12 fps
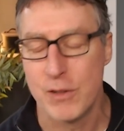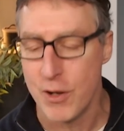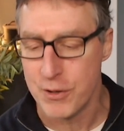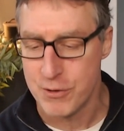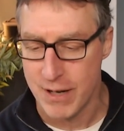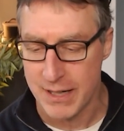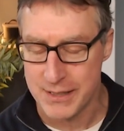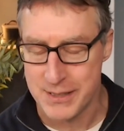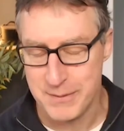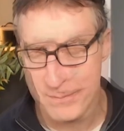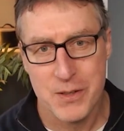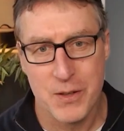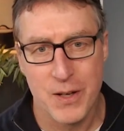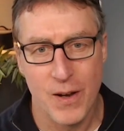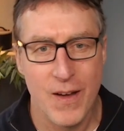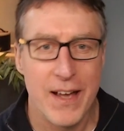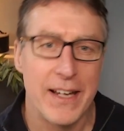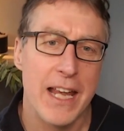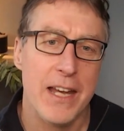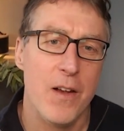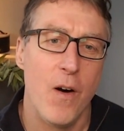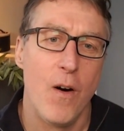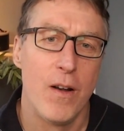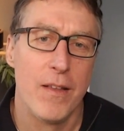contracts. So Deloitte are getting
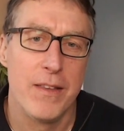all of